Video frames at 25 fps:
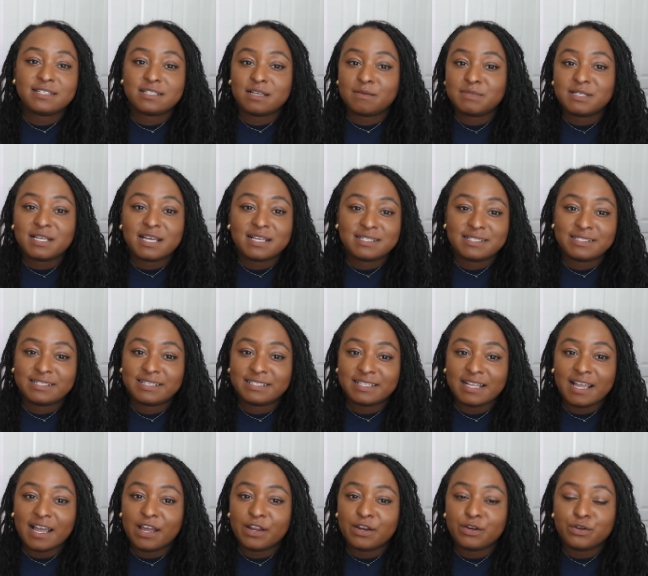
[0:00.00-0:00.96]
I'm testing
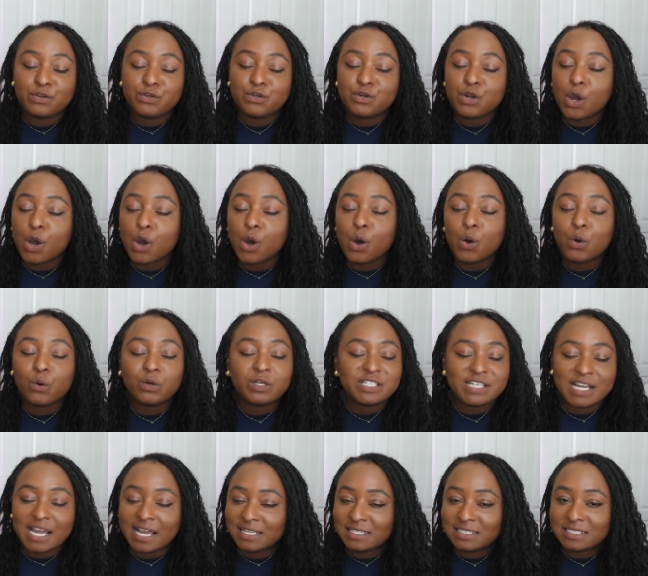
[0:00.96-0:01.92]
that. No
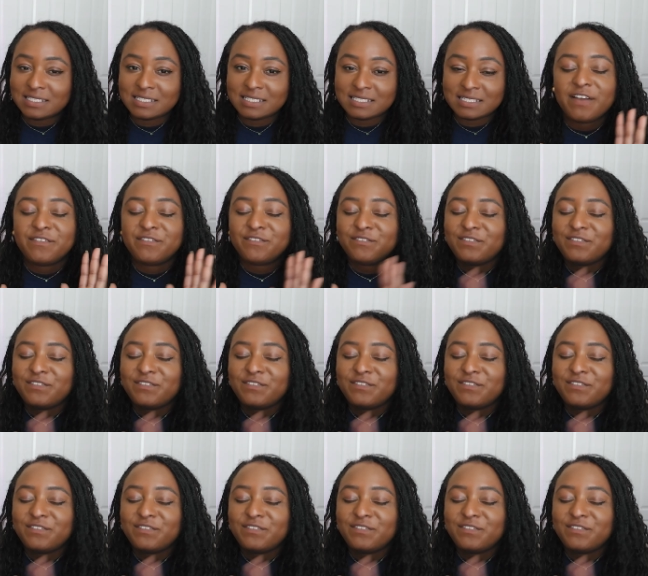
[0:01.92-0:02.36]
chance.